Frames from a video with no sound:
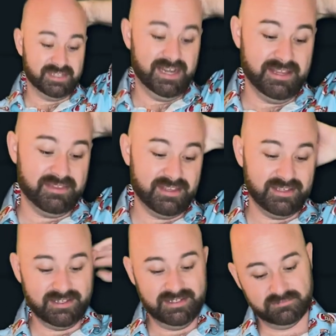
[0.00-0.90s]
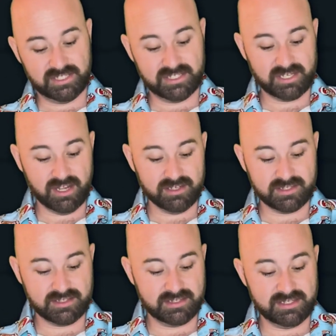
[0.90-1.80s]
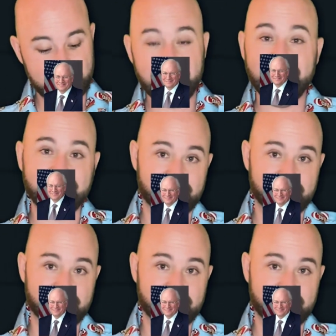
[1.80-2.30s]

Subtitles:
I think sucks. Okay.